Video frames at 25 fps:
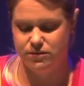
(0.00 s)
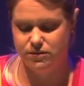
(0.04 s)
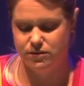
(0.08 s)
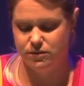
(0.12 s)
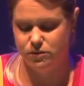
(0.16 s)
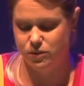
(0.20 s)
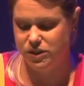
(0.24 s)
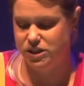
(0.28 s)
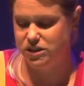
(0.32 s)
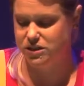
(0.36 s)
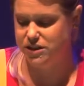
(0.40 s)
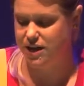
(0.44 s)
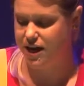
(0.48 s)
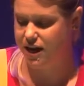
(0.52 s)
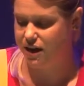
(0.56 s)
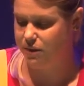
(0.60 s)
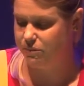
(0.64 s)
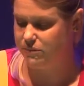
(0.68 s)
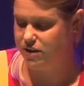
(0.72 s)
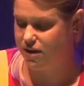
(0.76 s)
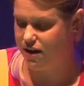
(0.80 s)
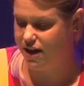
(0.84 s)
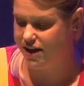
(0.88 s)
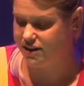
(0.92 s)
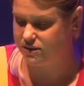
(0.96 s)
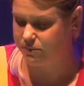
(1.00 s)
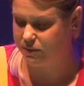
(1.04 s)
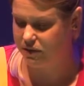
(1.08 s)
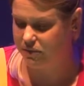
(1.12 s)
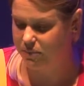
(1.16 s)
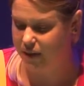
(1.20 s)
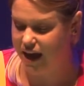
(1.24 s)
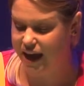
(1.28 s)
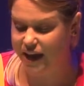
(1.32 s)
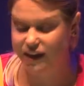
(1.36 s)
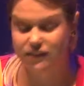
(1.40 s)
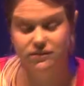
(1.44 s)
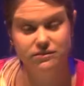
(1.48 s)
Squished out a nice bit of
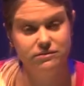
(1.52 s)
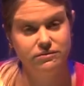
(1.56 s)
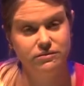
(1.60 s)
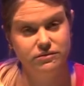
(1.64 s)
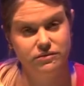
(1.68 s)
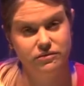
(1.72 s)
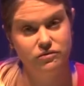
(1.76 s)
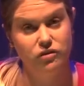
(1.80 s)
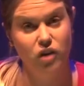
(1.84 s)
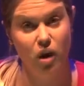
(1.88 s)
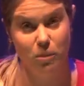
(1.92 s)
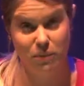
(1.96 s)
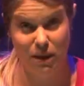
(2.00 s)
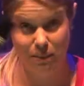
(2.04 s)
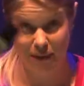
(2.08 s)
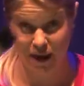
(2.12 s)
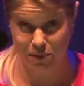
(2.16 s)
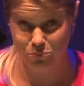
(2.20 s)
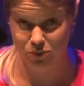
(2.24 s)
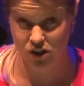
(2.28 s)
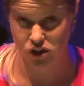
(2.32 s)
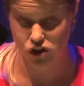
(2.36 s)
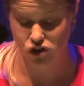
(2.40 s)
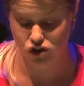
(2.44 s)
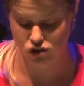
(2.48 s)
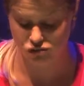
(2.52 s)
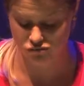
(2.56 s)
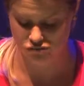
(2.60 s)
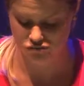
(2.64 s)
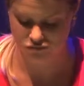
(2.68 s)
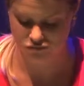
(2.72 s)
paint. Got my paintbrush.